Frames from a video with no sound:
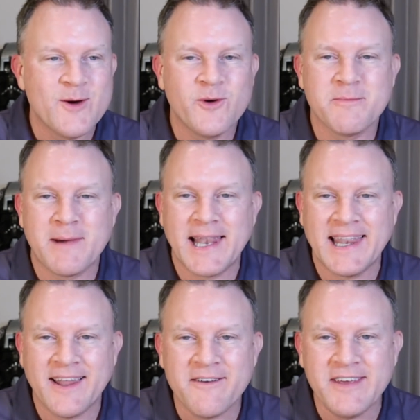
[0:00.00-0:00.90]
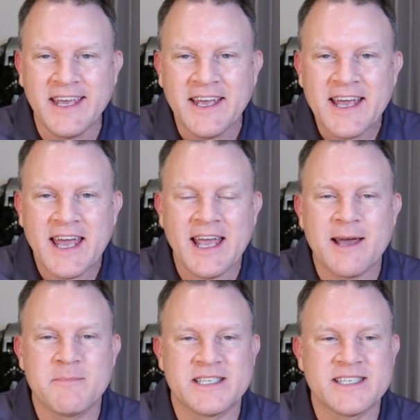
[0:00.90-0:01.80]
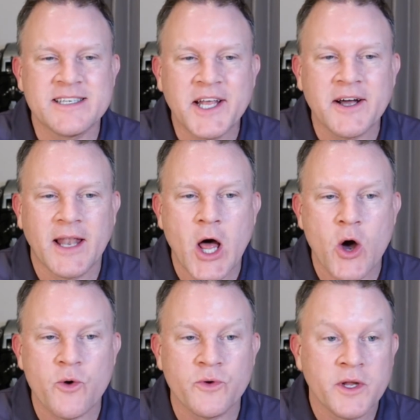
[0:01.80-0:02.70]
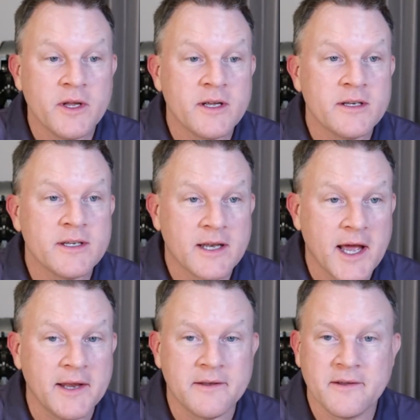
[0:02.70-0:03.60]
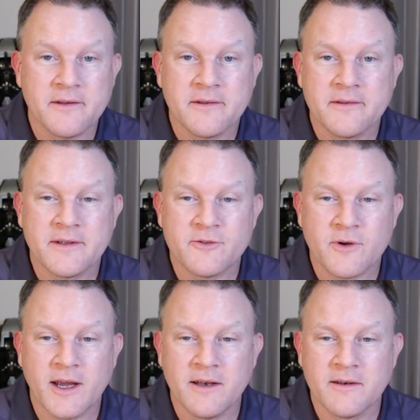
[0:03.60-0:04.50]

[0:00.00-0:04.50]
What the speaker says: with my lovey and get my snuggle on tonight. That's right.